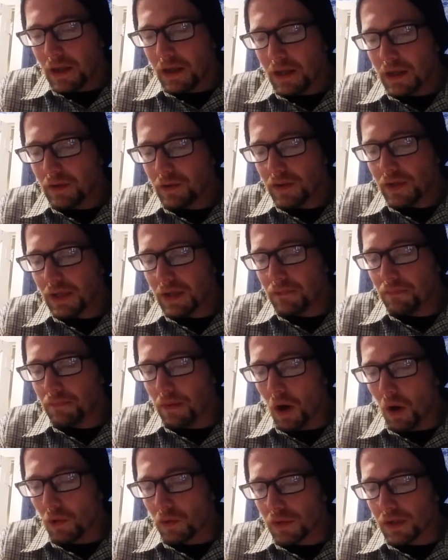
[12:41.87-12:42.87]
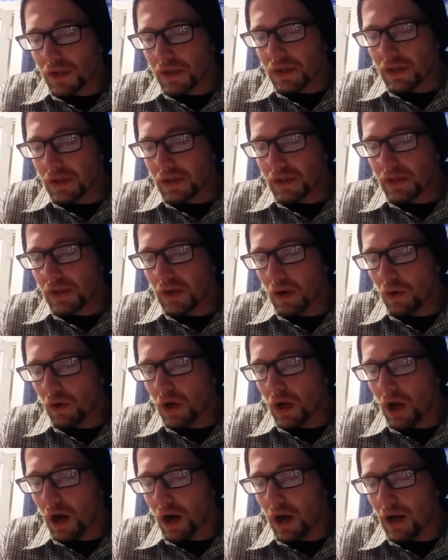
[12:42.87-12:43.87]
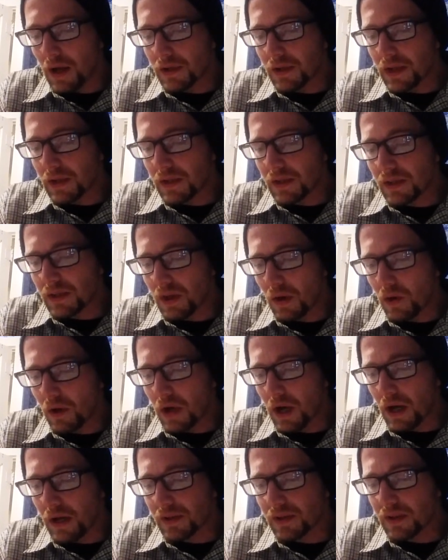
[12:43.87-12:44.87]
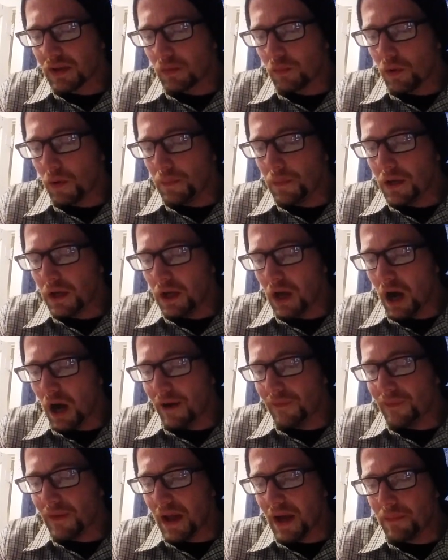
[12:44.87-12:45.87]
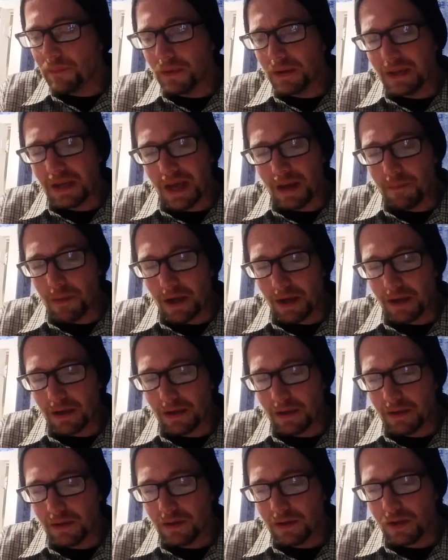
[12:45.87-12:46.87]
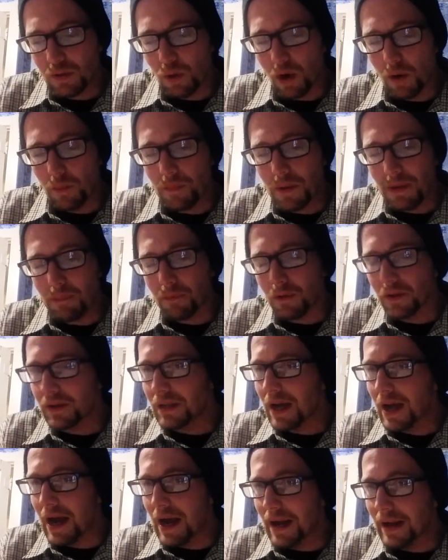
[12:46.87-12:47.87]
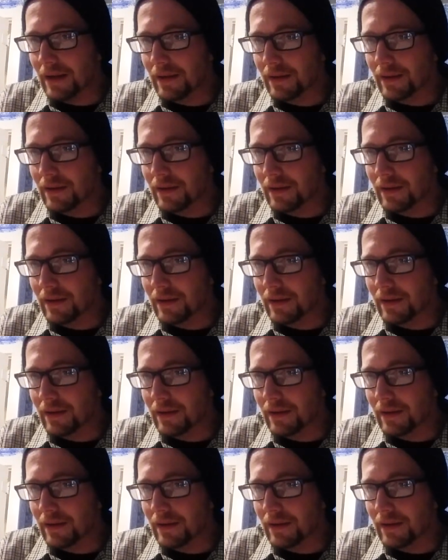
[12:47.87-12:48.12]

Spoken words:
using boats, and so caused the whooping cough epidemic. 12 people died.